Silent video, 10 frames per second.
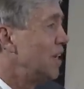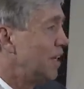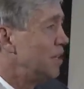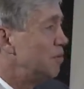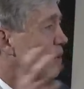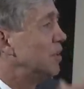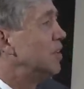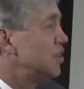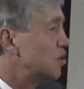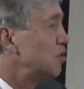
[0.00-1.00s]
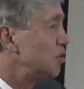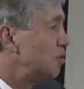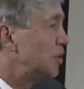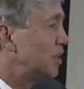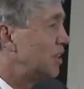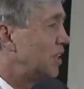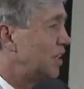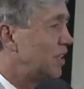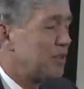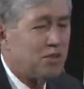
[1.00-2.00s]
and the ability to
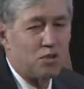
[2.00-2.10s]
uh,